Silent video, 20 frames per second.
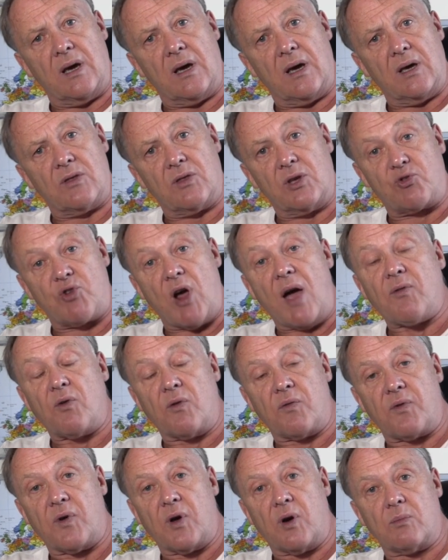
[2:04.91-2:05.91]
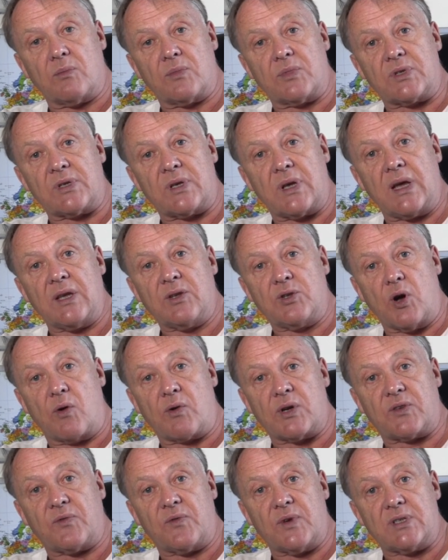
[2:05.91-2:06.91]
uh, the travel films in
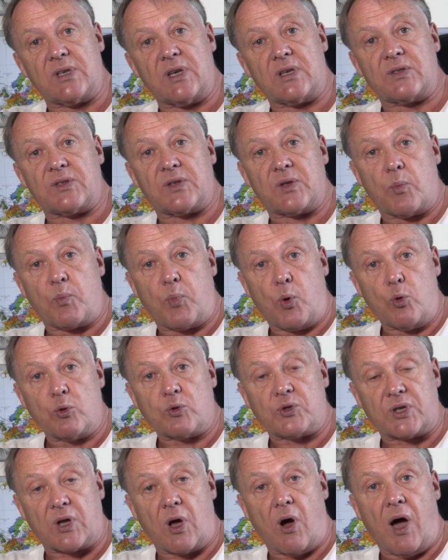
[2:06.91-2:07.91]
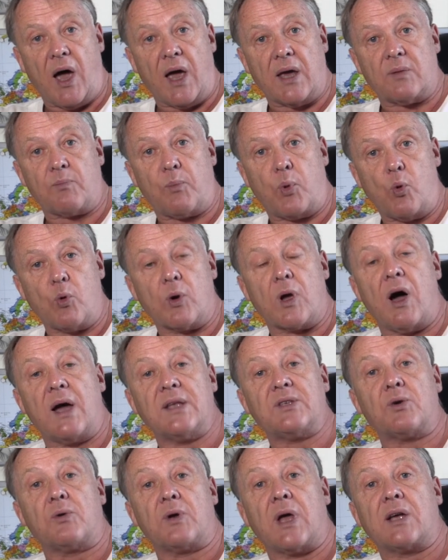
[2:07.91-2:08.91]
Doris Visits, the Port's Guide, Port
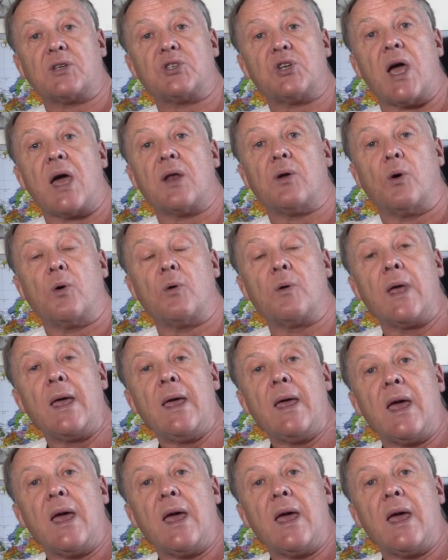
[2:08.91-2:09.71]
Guides on our channel.